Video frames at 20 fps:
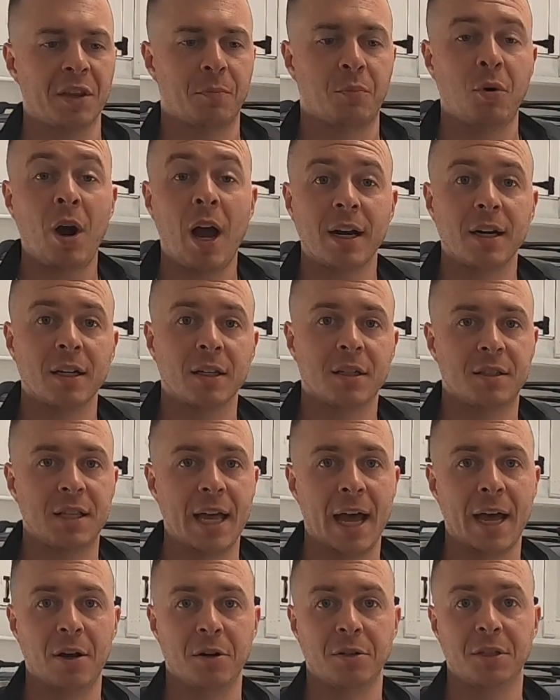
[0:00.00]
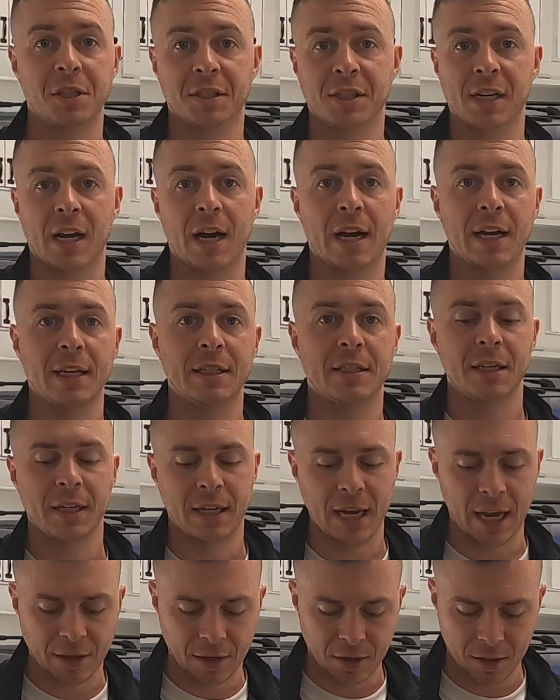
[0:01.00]
products that are designed
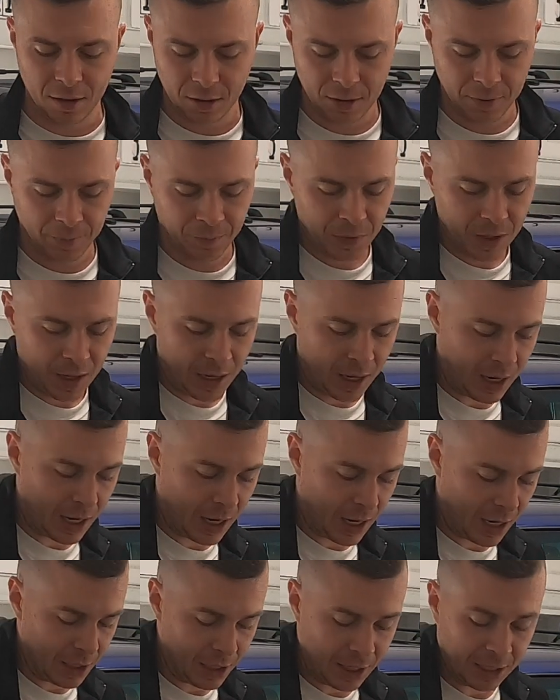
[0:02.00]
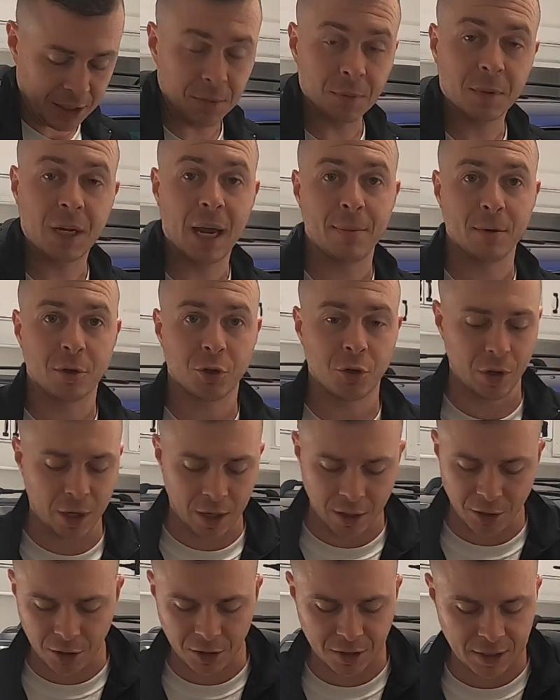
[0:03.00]
together. You get some chemistry
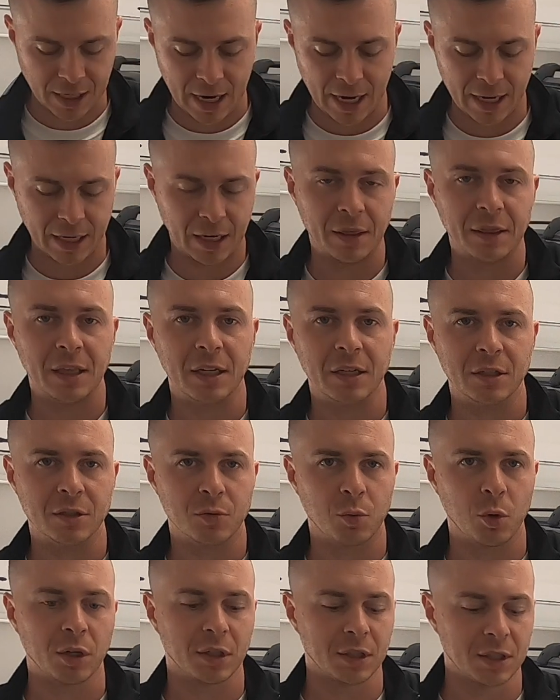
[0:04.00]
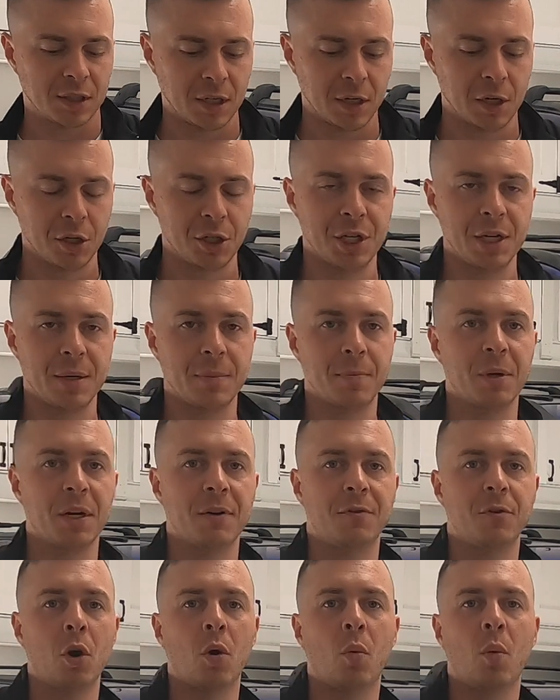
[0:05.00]
on your side and things work in synergy. But
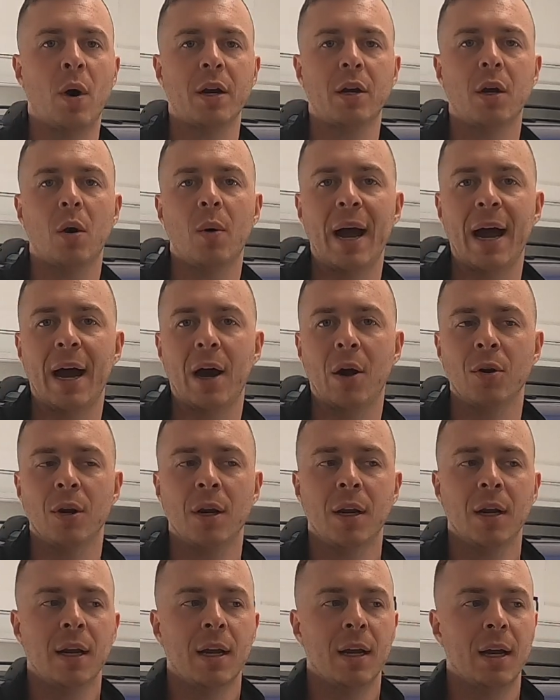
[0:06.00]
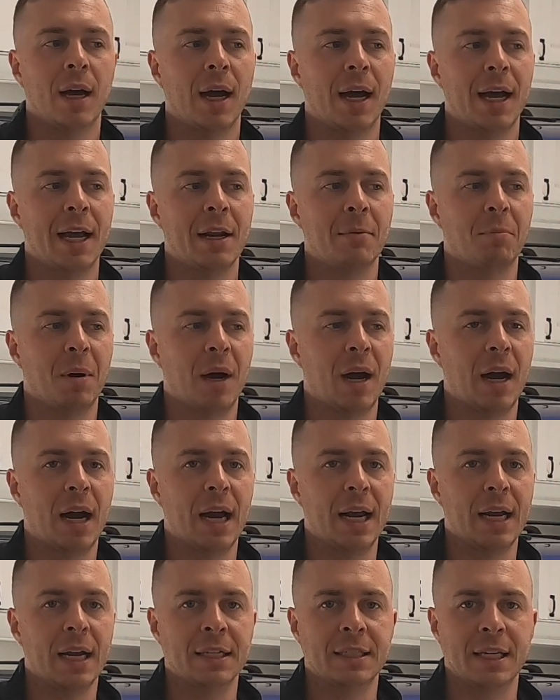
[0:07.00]
if you don't want to go out and
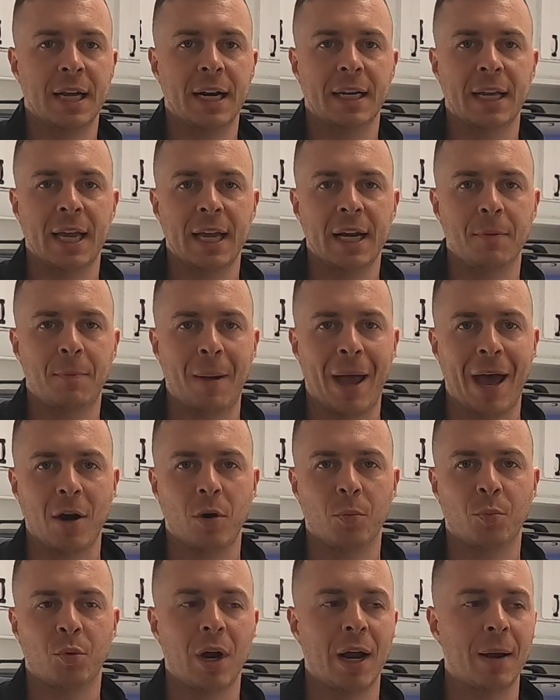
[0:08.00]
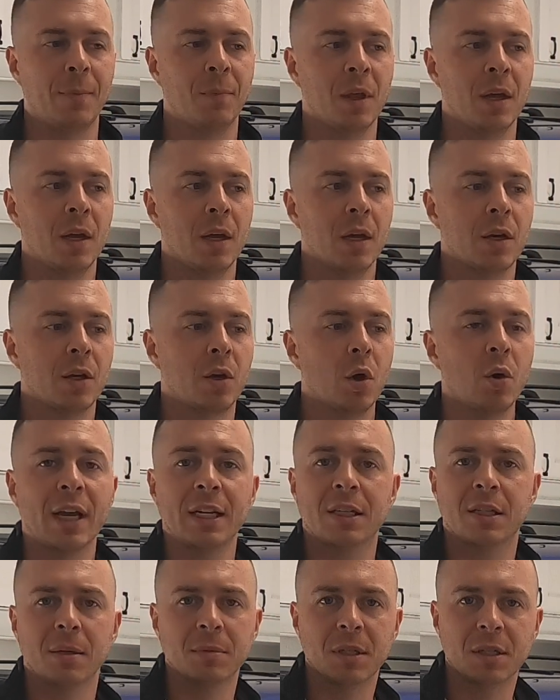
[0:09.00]
buy a dedicated panel prep, go
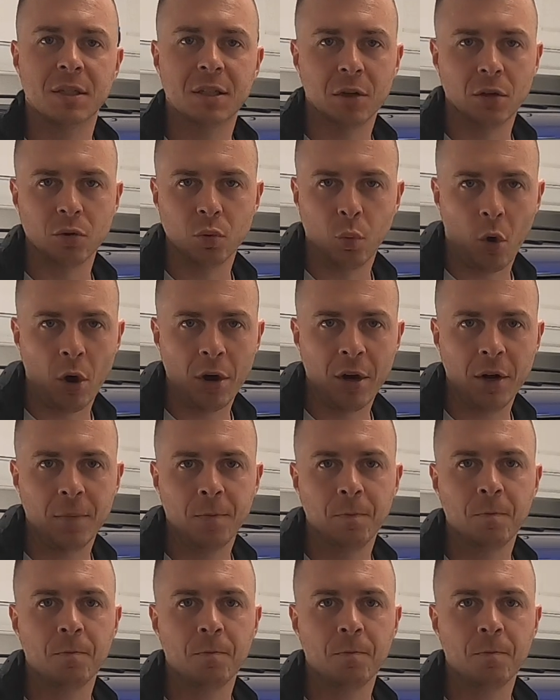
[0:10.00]
get some distilled water,